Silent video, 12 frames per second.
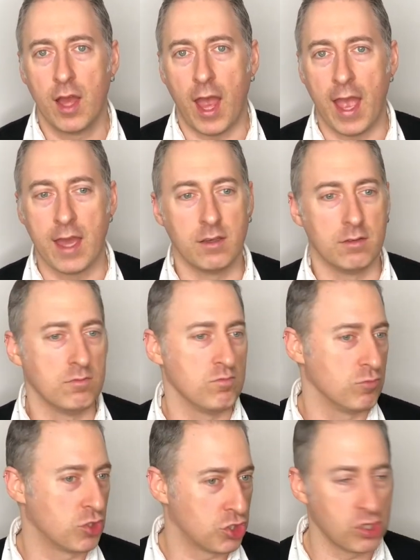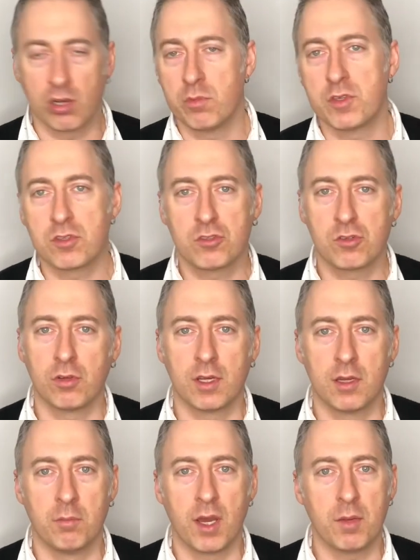And sure, Mr.
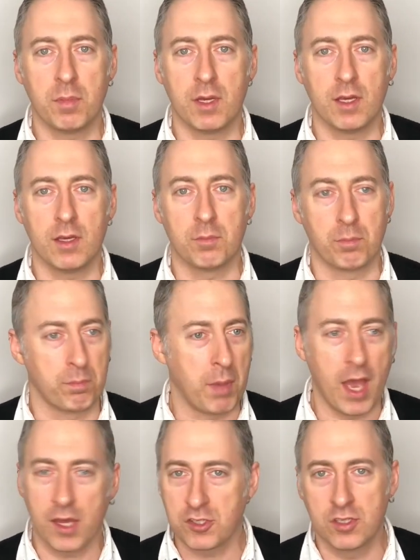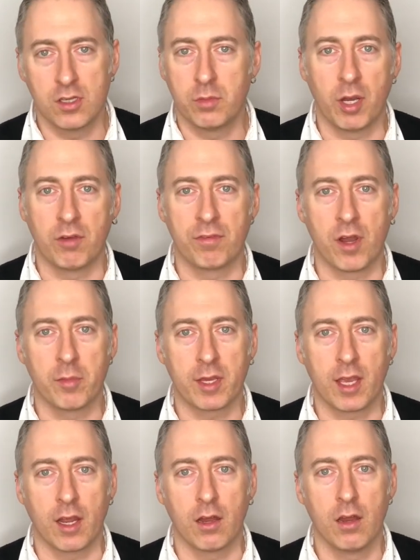Julian might be passionate about
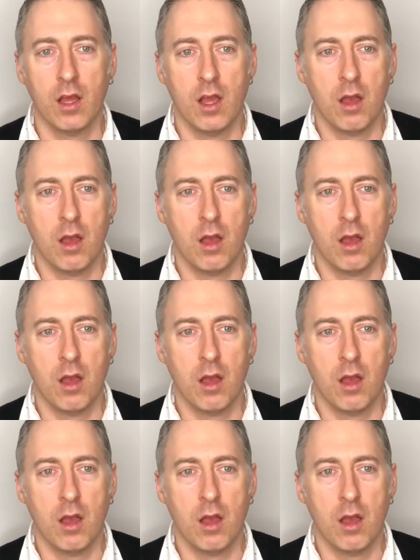pharmacare,